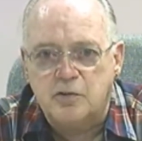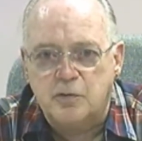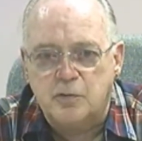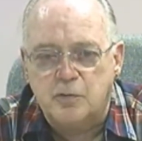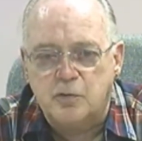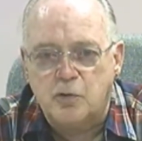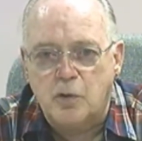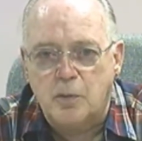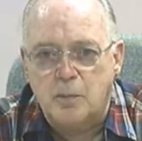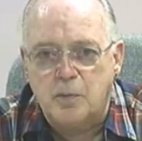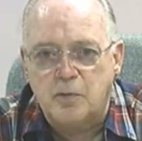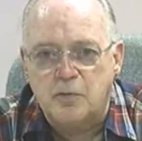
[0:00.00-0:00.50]
of
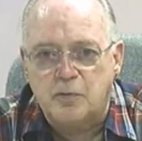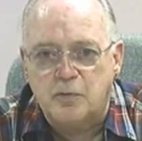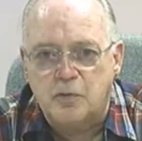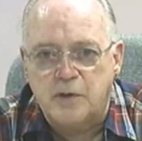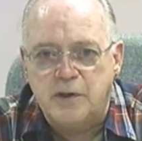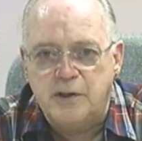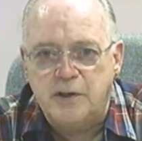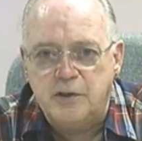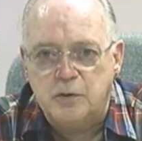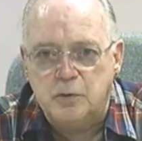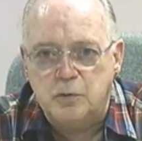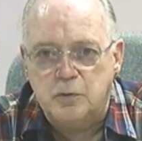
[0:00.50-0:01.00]
trouble-free
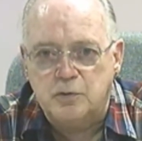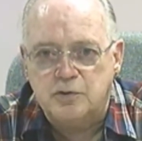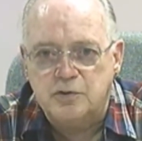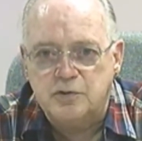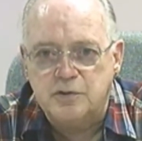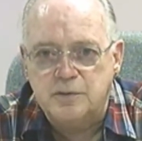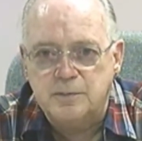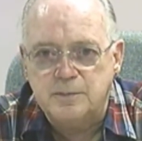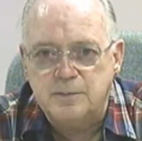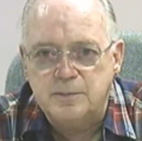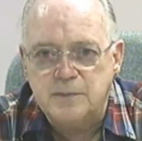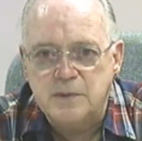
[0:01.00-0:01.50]
use.
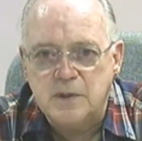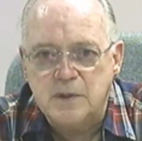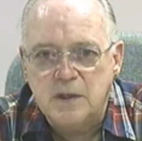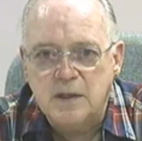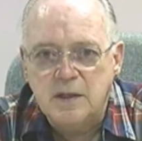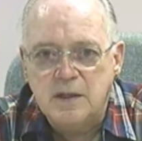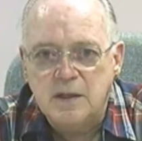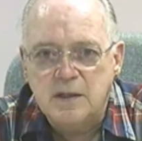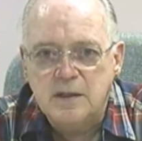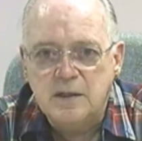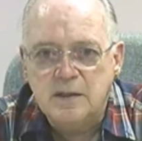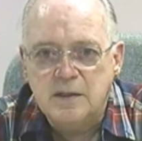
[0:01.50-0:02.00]

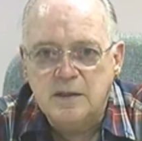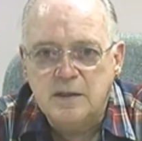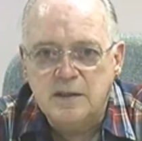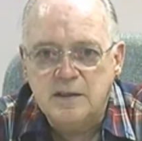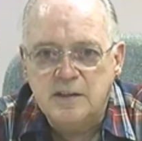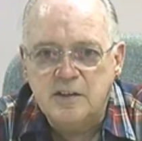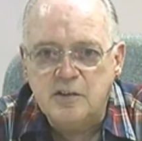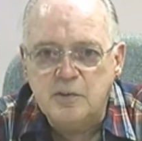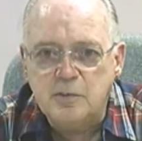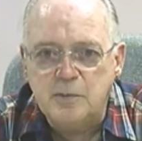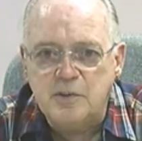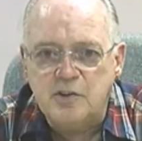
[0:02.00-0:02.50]

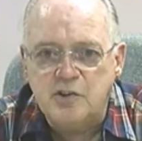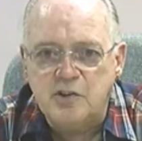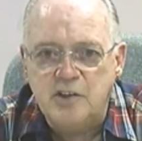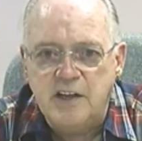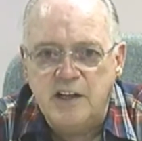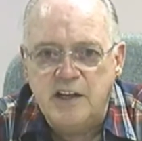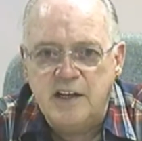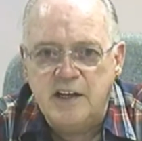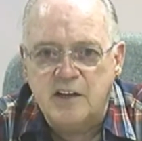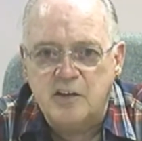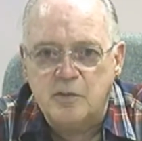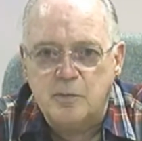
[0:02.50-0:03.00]
This
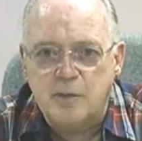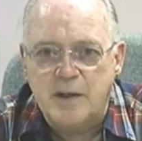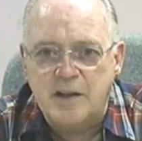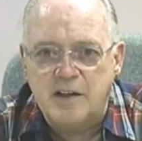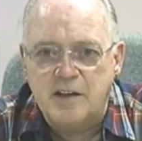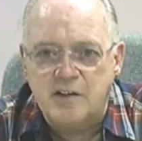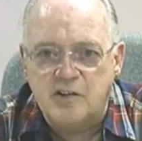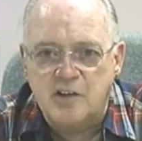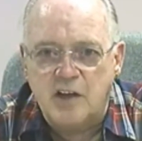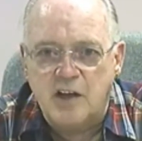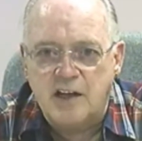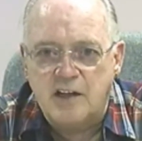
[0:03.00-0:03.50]
machine has been
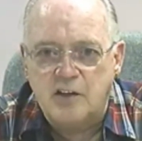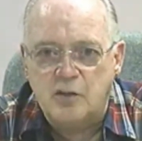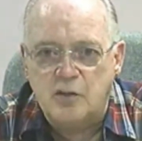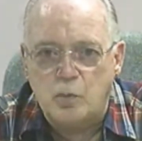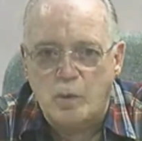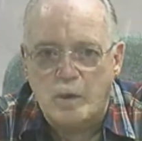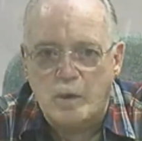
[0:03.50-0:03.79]
designed to